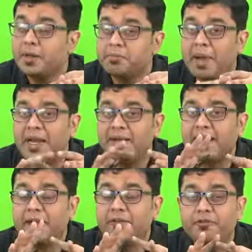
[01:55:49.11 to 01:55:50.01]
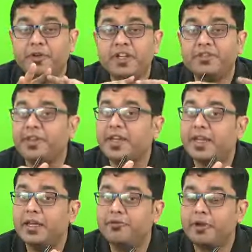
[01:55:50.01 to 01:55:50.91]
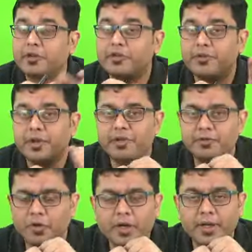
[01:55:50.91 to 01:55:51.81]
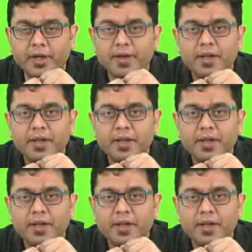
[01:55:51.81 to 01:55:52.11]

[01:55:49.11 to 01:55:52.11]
melting, freezing, influx of river water,